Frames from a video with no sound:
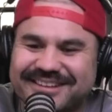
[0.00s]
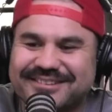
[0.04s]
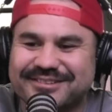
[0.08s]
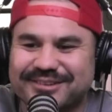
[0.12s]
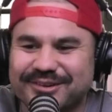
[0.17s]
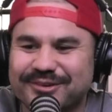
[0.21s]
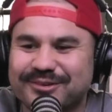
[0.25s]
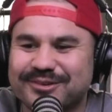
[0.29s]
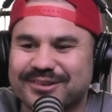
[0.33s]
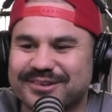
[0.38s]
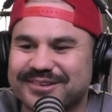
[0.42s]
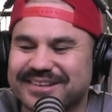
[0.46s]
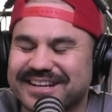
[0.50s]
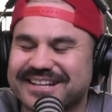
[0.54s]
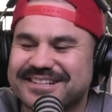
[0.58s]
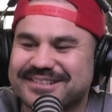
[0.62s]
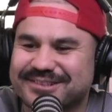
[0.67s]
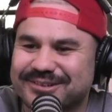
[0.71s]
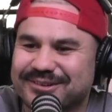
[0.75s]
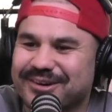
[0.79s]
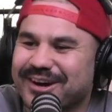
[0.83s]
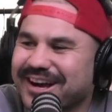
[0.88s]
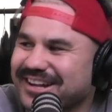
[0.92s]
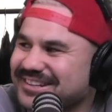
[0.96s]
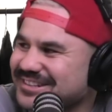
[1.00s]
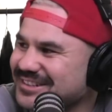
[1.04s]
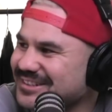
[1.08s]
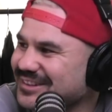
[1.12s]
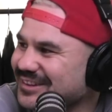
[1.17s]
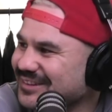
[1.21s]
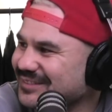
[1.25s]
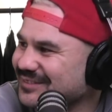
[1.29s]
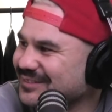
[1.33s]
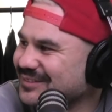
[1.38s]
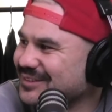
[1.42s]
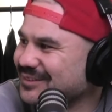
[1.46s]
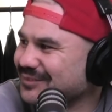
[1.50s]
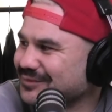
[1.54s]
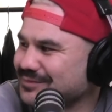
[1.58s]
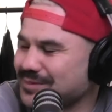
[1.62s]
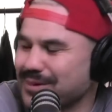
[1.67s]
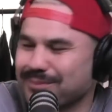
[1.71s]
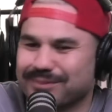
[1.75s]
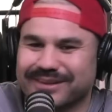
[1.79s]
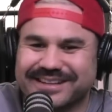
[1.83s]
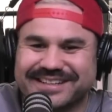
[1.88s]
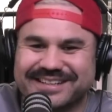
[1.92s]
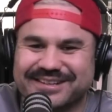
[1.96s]
He still
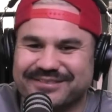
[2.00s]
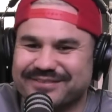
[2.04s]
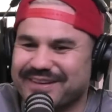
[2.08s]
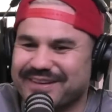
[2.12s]
hasn't properly